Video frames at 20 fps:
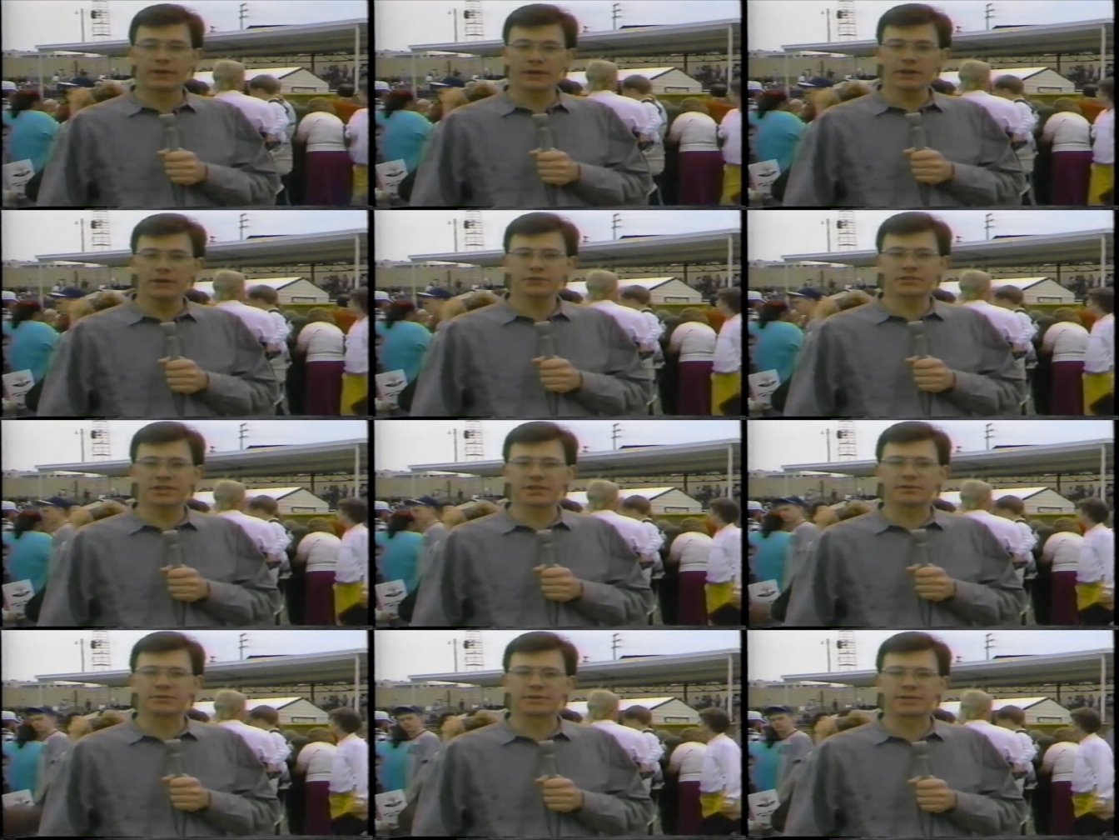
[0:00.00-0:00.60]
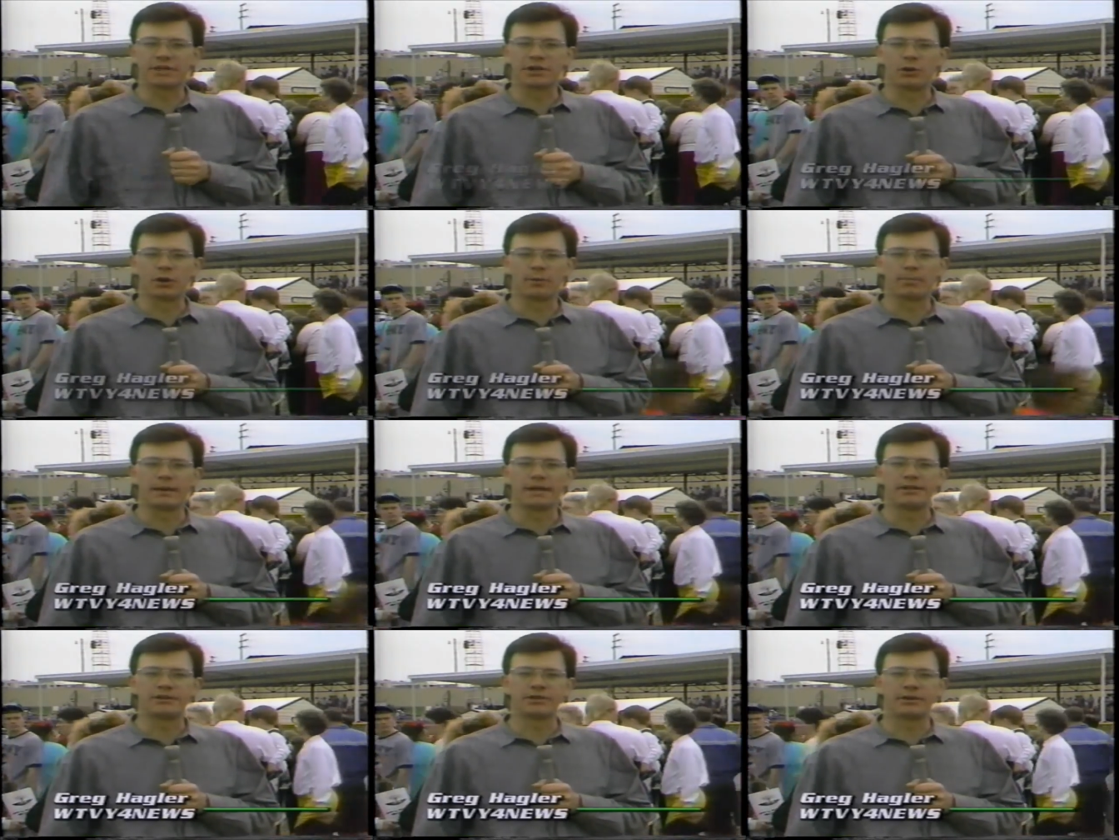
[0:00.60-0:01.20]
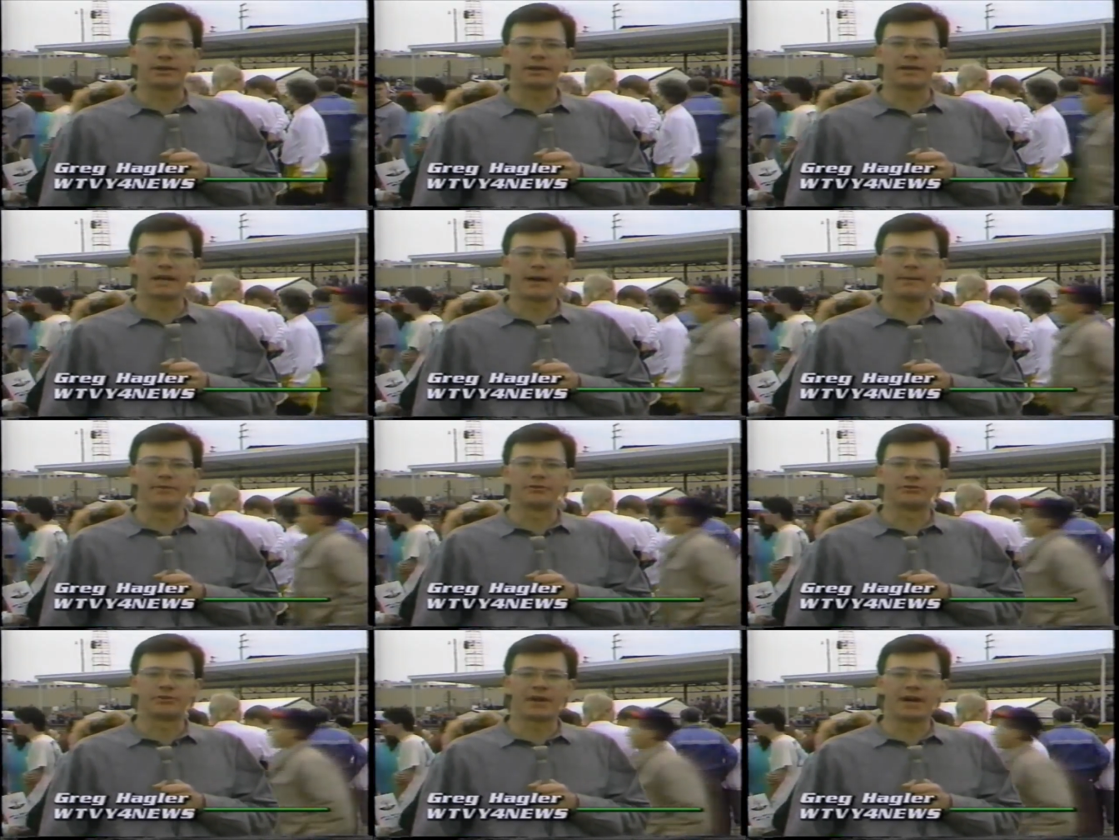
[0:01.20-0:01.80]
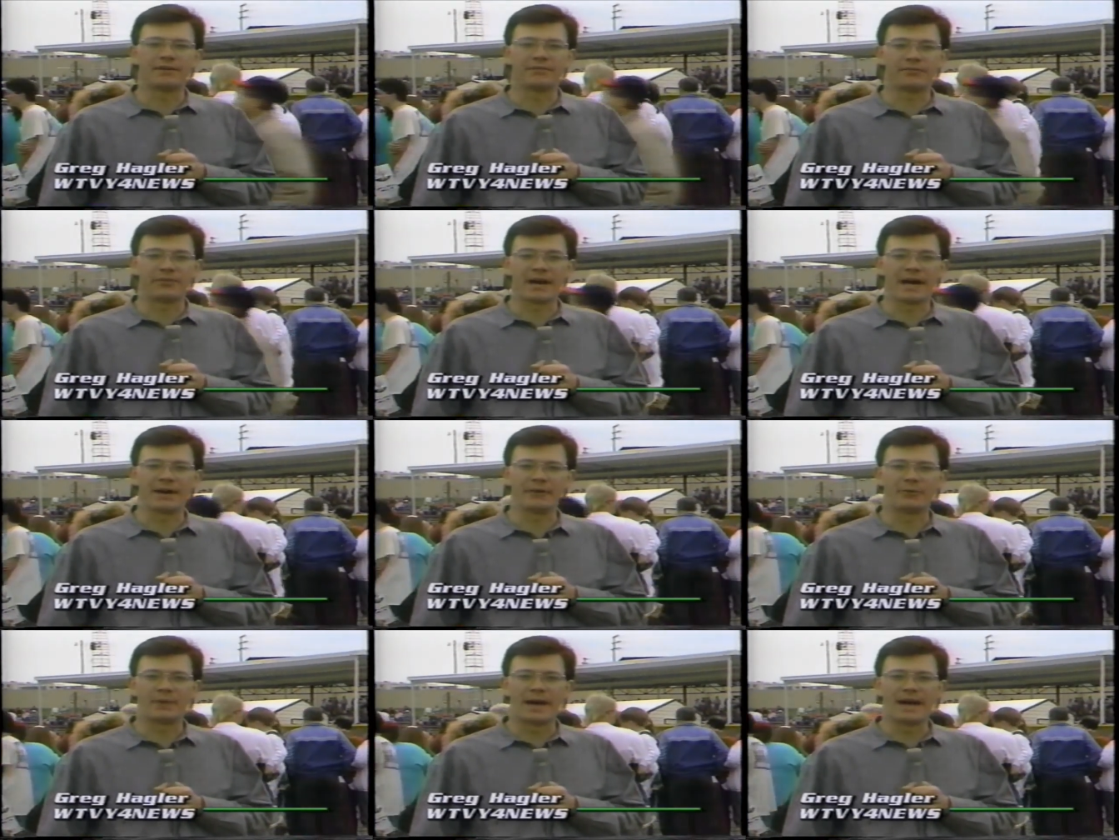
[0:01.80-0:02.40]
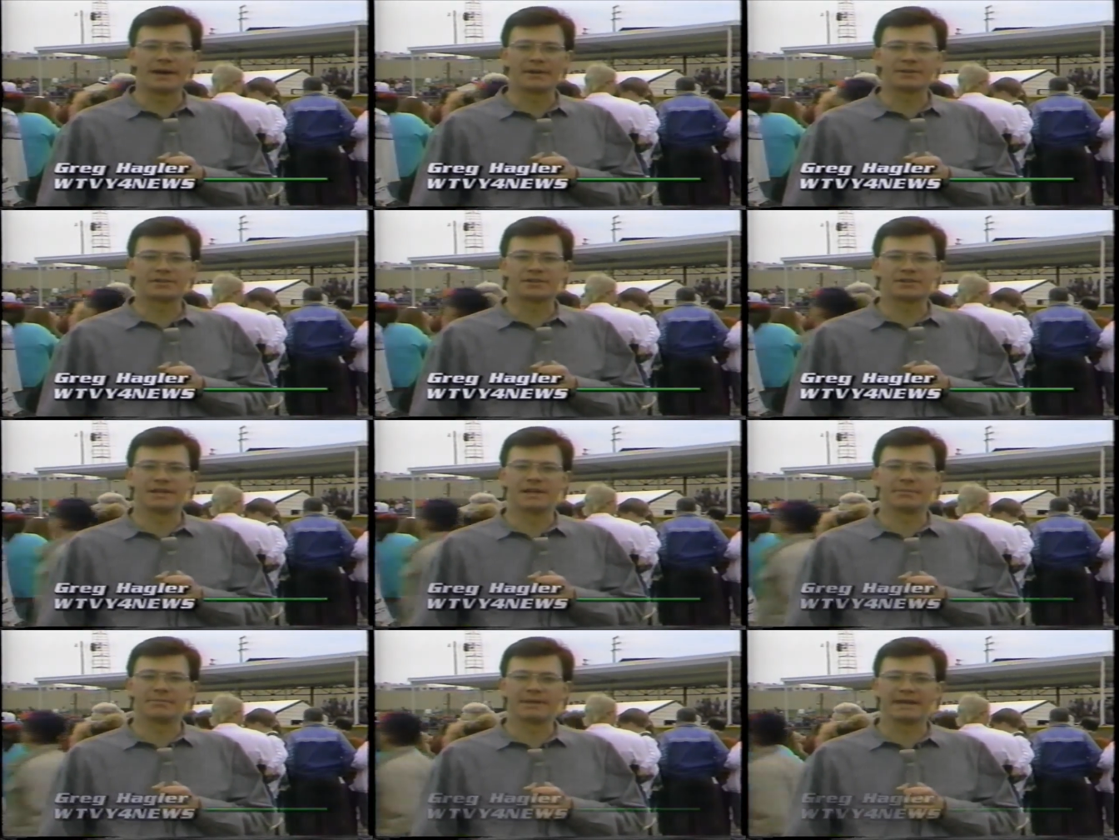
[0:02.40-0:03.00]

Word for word: For years, this was the only place you could come and try fried rattlesnake,